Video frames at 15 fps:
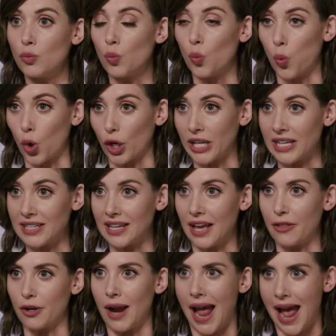working
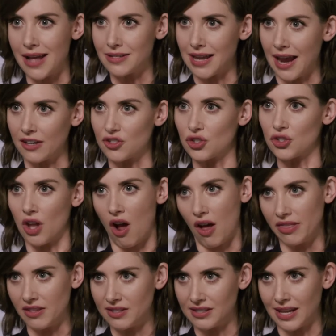together as actors
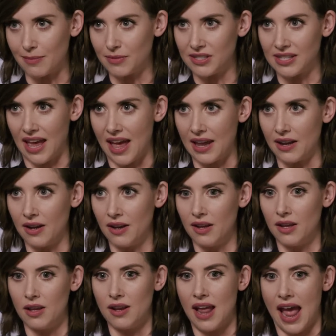on the same set,
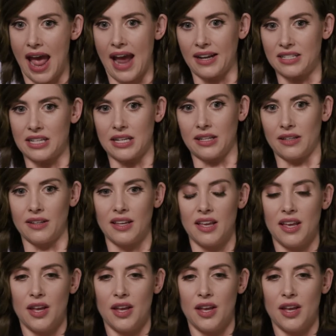acting,